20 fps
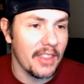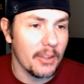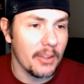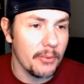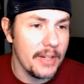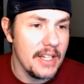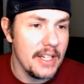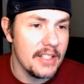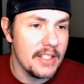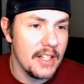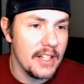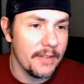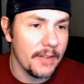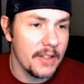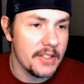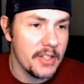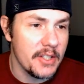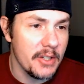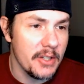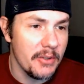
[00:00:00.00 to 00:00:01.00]
three
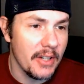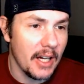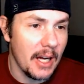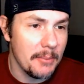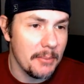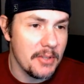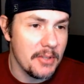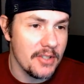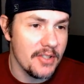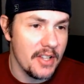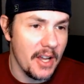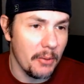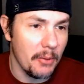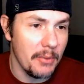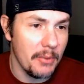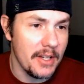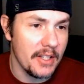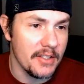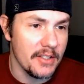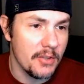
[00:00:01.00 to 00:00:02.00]
different tune options that
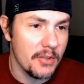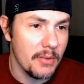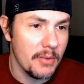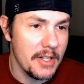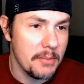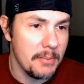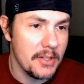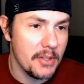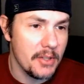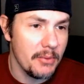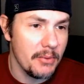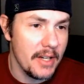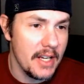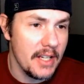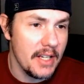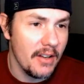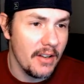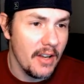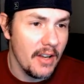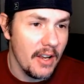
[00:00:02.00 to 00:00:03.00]
we can switch
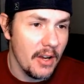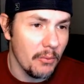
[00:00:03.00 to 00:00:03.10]
between.